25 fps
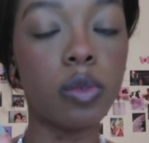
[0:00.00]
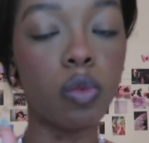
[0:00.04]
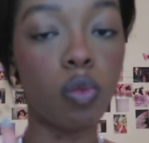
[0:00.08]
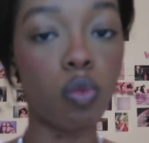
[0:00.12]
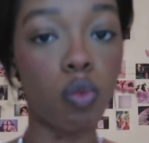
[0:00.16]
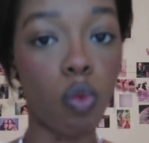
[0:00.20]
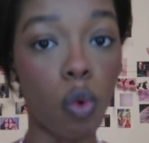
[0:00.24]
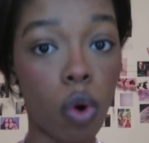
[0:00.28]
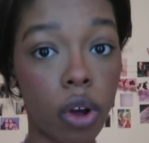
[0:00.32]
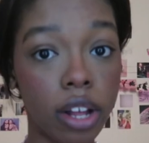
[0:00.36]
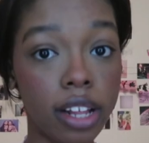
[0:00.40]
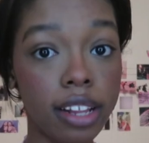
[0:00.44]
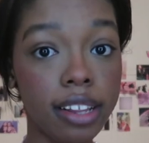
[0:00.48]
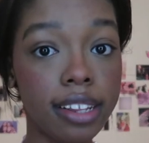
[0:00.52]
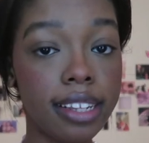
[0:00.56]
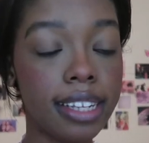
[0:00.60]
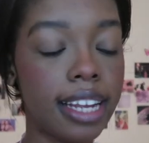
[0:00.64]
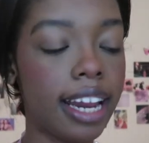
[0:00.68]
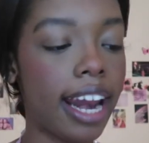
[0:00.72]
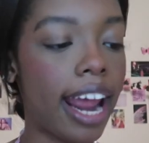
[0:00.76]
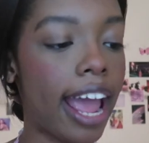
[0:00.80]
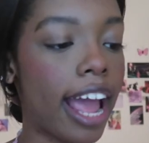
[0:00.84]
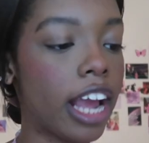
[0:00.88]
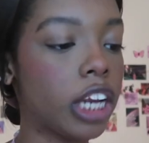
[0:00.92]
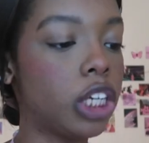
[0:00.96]
once
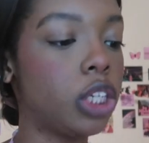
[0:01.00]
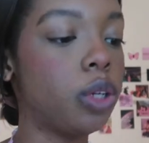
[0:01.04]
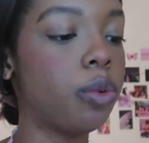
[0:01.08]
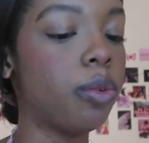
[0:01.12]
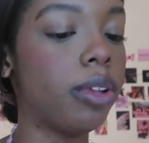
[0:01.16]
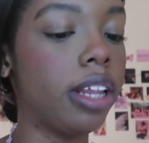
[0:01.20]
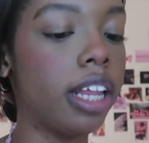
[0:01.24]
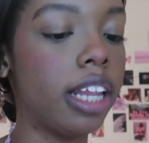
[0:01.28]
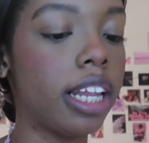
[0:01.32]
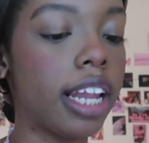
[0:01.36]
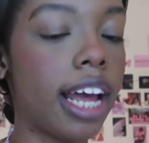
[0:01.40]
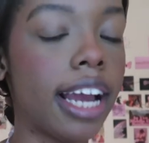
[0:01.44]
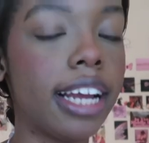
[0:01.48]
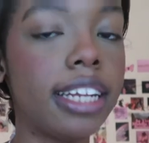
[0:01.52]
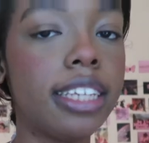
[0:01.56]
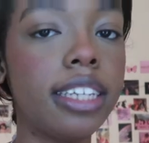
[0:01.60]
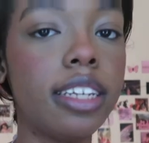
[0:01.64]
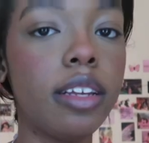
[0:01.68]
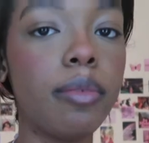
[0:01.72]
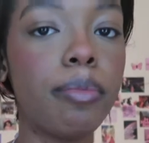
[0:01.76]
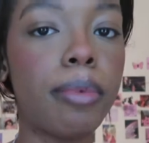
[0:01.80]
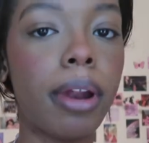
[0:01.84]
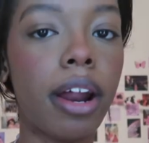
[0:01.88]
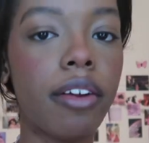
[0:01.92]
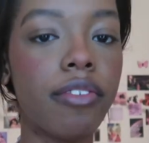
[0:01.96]
and I actually really liked
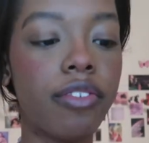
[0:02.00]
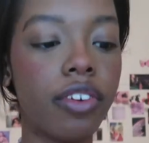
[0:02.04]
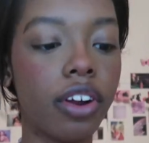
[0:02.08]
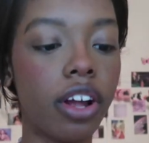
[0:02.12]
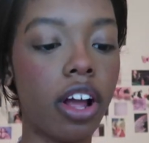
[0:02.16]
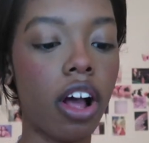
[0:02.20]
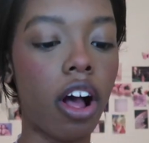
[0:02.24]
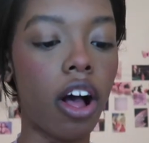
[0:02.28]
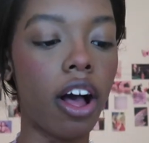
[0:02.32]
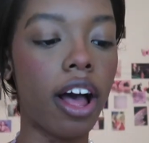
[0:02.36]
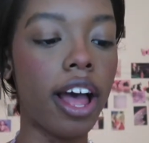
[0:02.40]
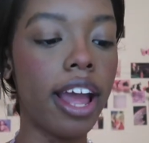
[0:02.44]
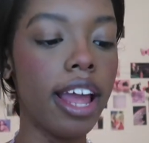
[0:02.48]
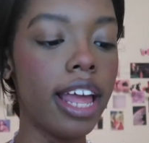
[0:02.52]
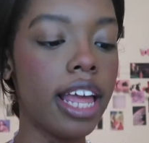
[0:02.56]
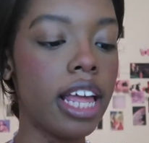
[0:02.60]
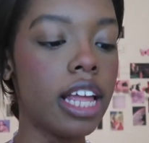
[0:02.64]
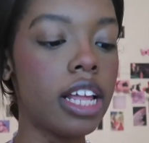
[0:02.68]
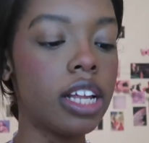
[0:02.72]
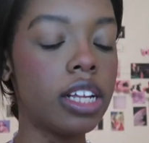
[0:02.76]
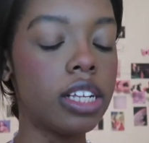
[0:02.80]
it, but I forgot.